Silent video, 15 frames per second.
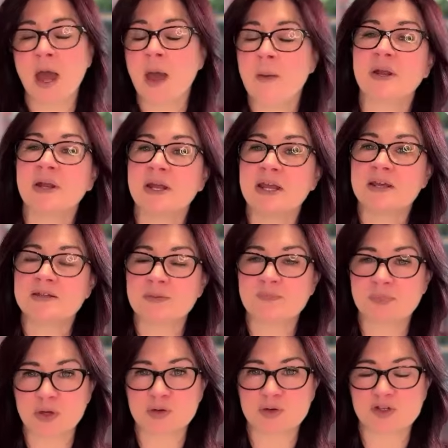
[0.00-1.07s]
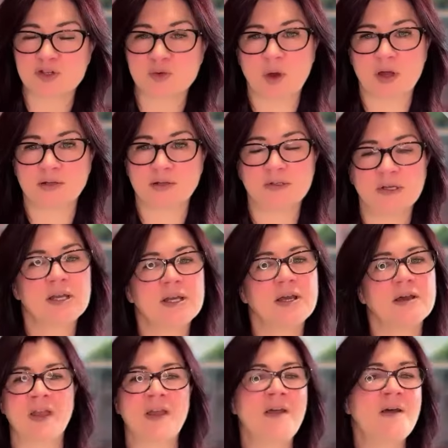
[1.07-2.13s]
but here's a bonus one.
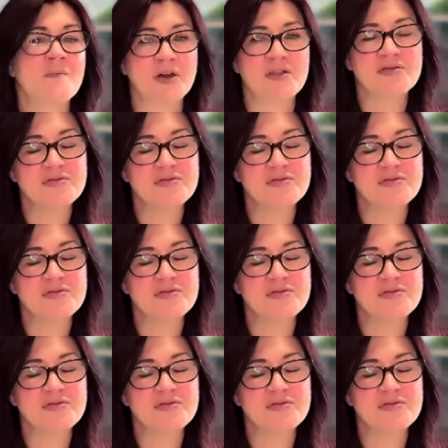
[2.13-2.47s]
My